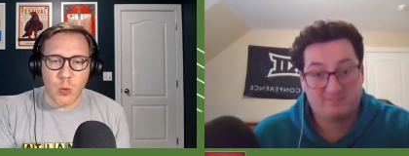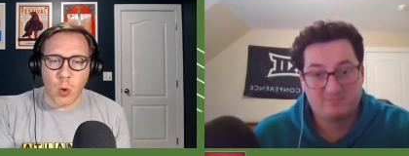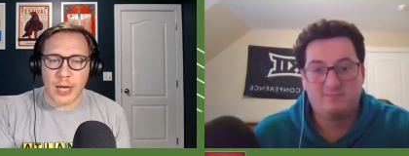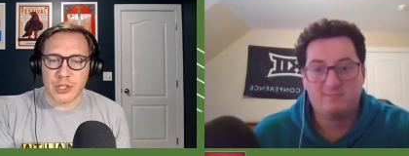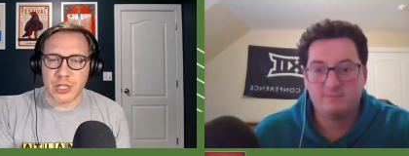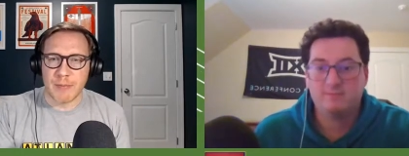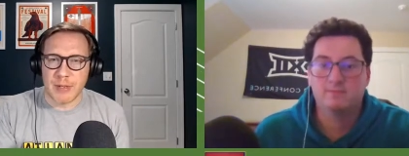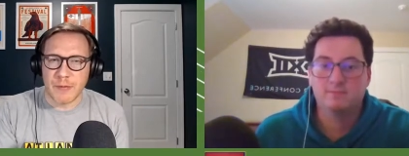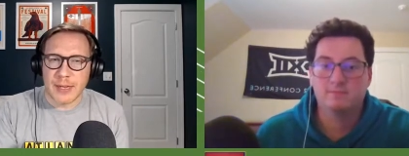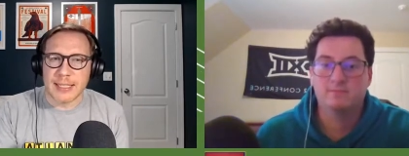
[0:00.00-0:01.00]
Speaker 1: you watch
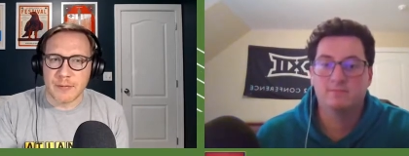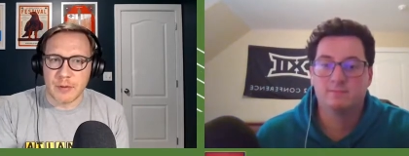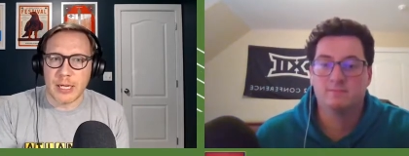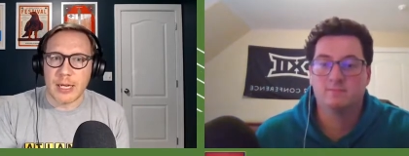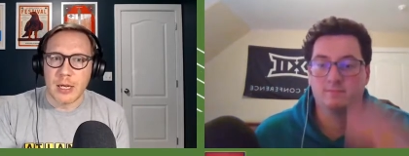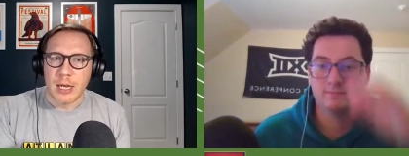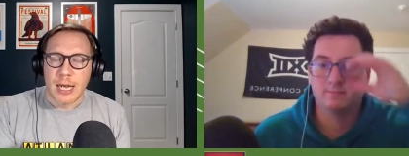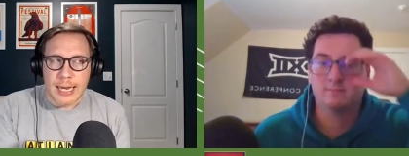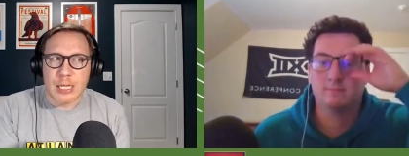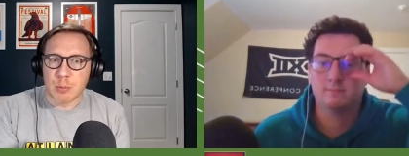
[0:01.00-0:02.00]
him defensively,
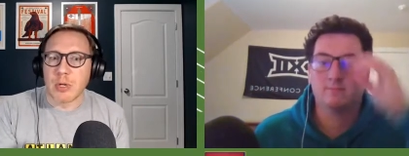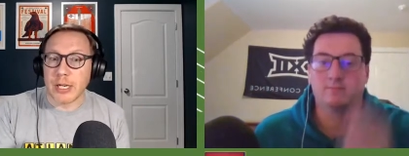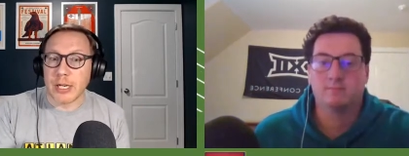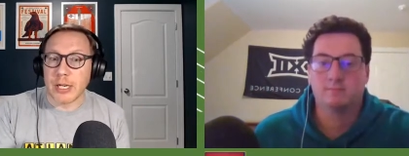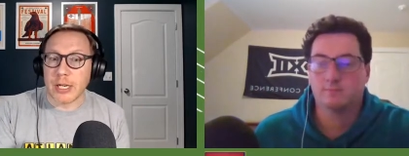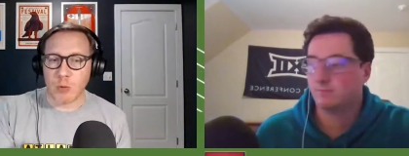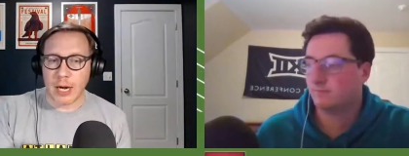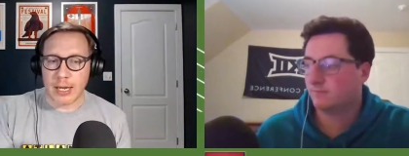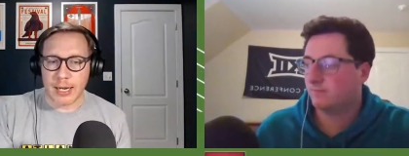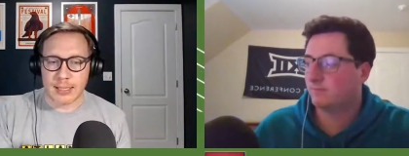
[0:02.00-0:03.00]
he's pretty good
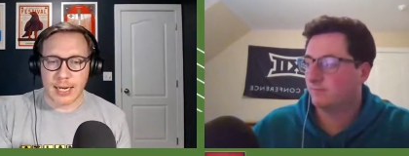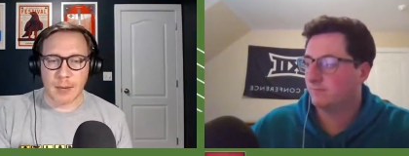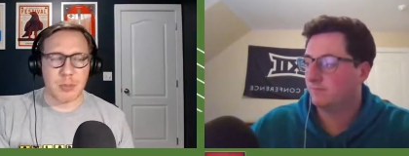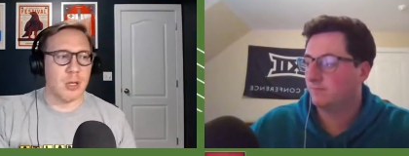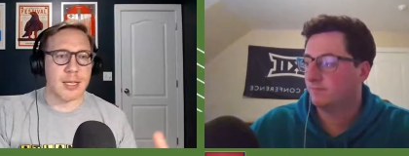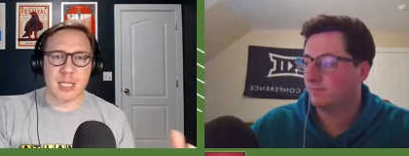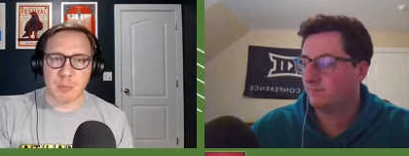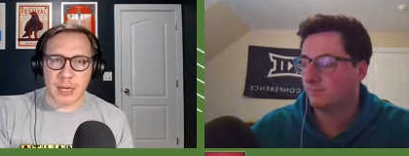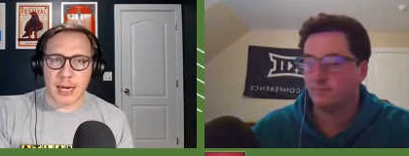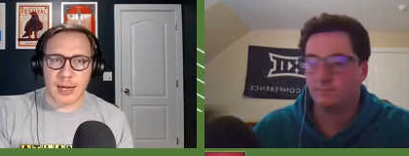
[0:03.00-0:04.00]
already. He's got plus
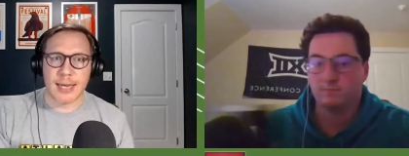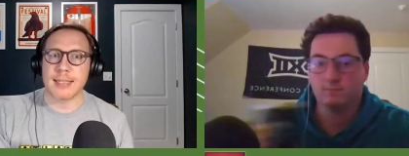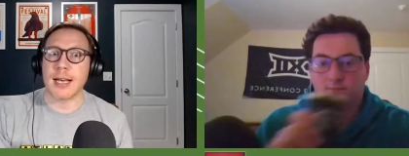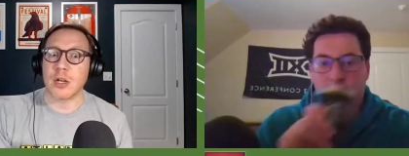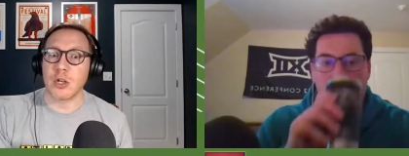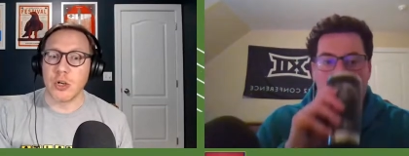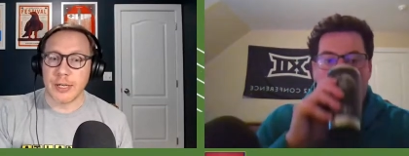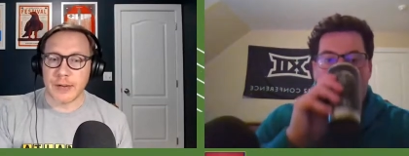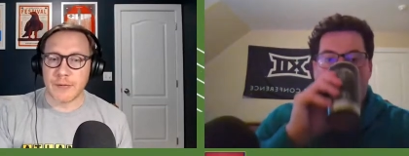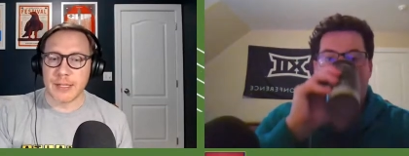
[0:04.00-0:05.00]
speed, he's got
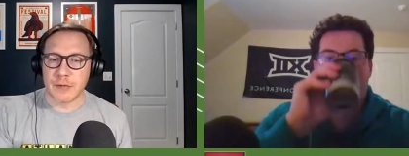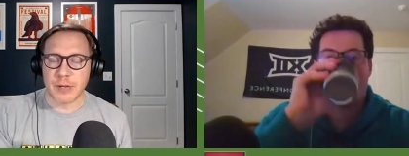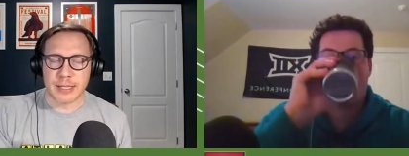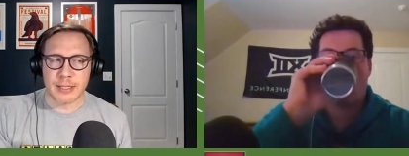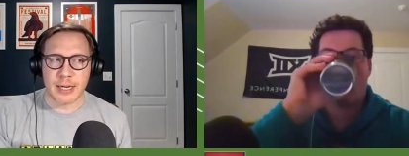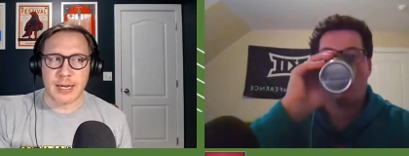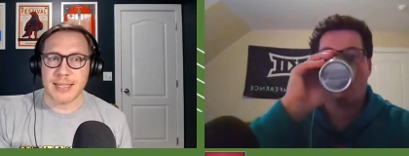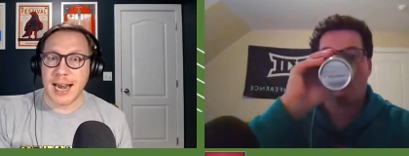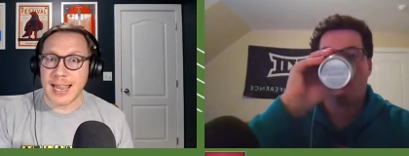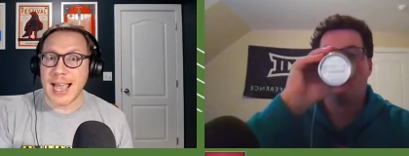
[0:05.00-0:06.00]
good defensive
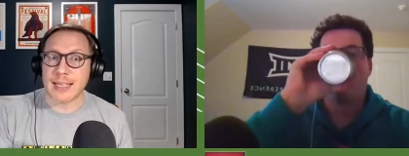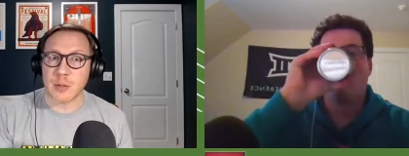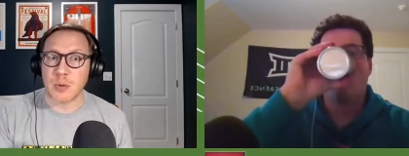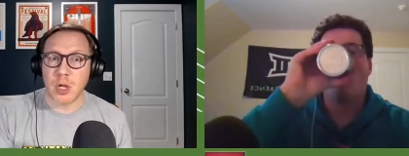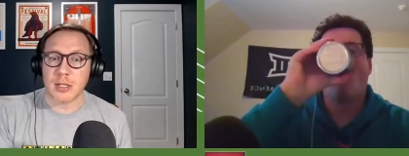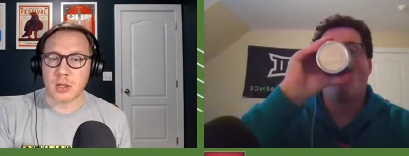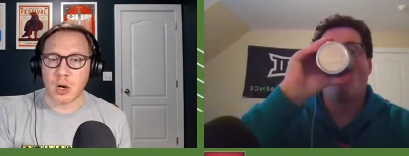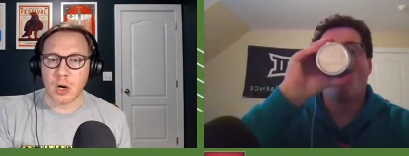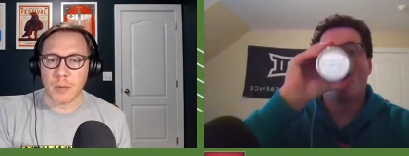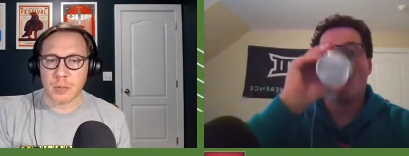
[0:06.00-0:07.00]
instincts, and he has a plus
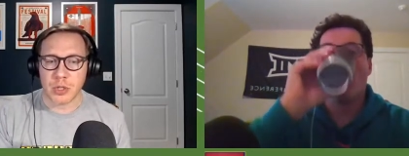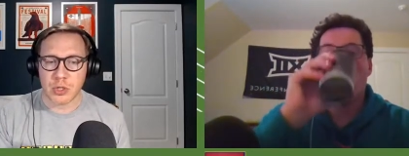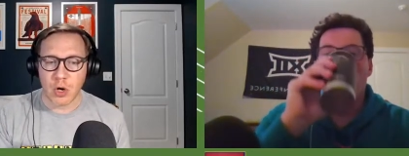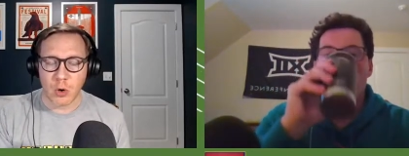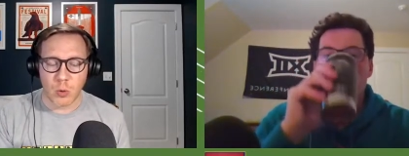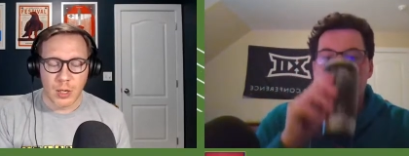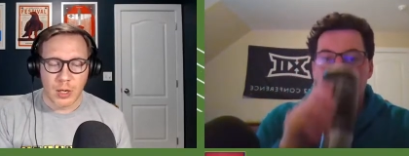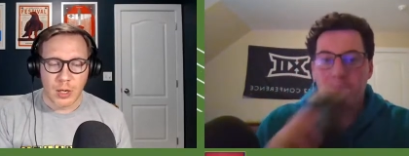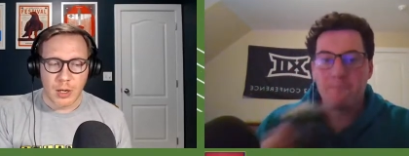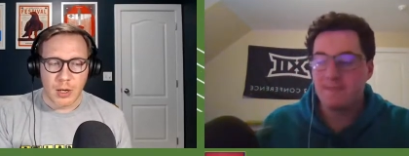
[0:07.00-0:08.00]
arm. So
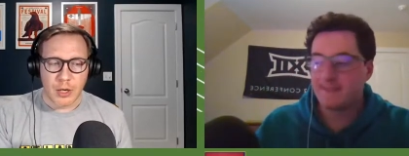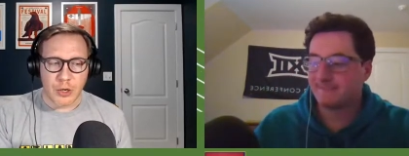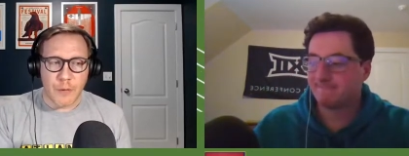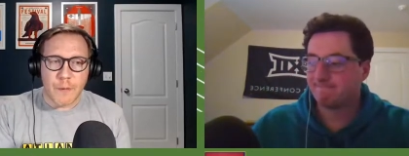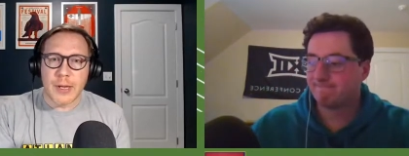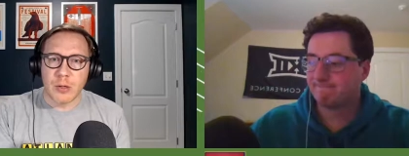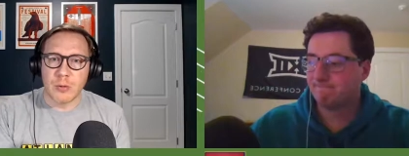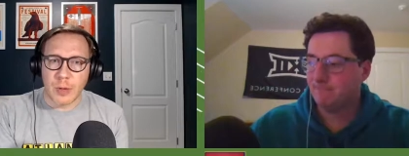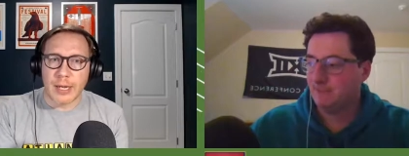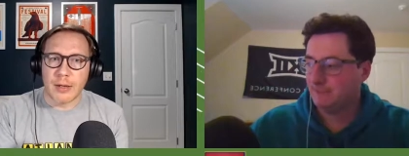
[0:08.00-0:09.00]
you
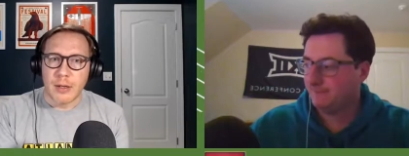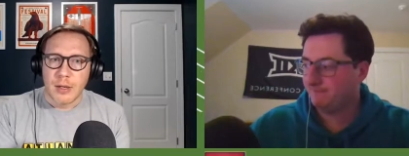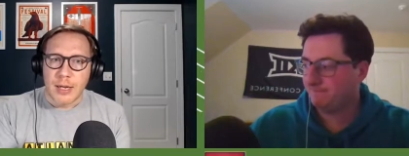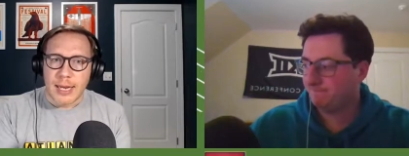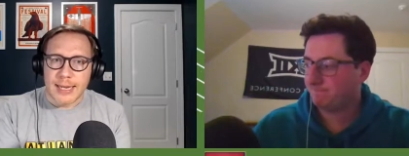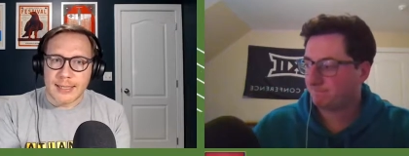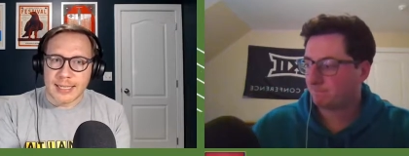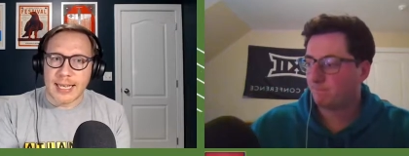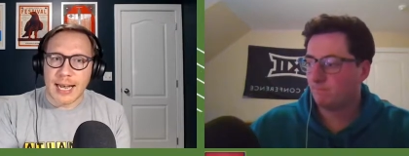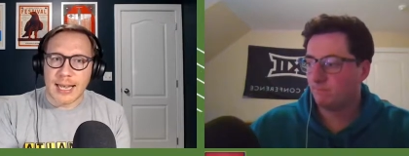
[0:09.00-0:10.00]
feel like he's a
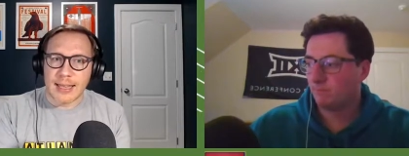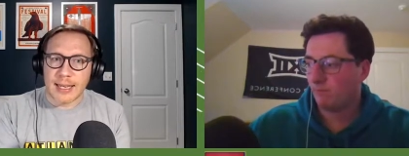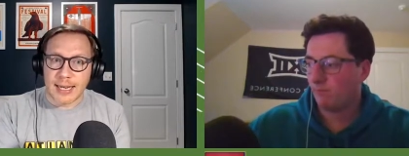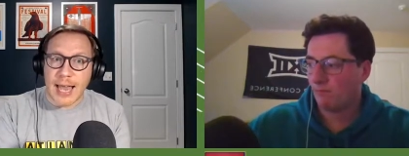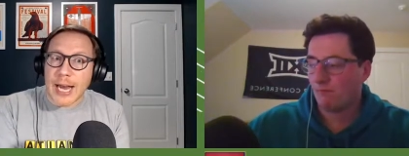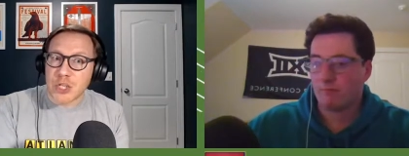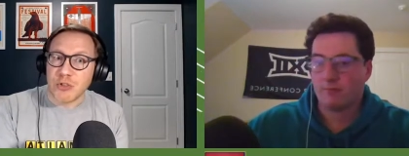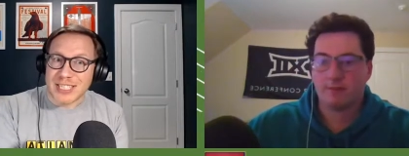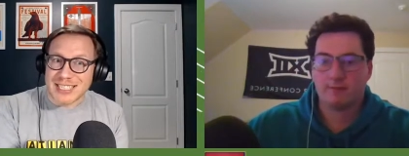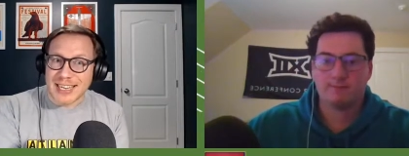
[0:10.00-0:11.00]
guy that can
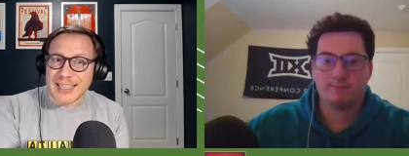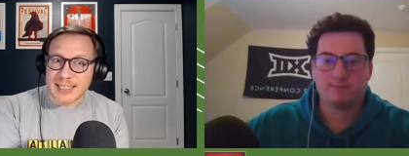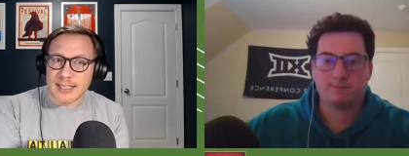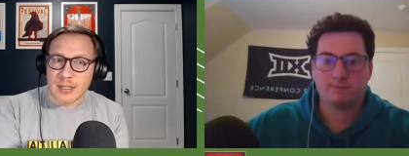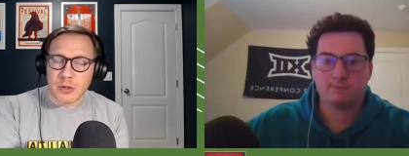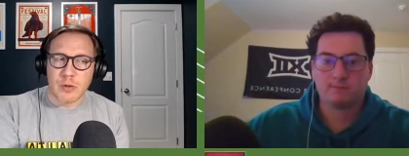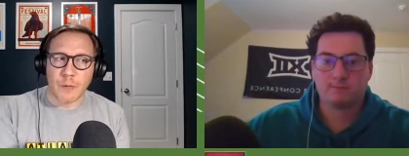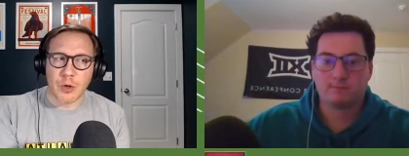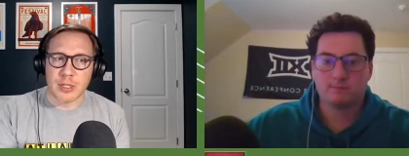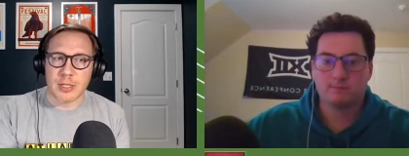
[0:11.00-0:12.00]
actually stick at center
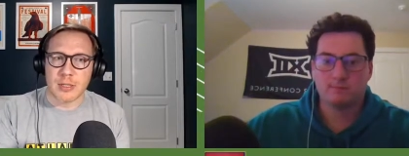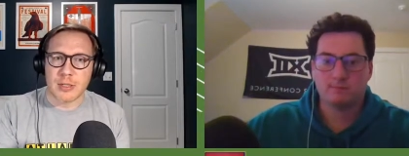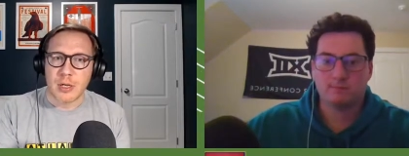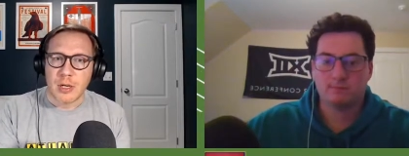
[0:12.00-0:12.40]
versus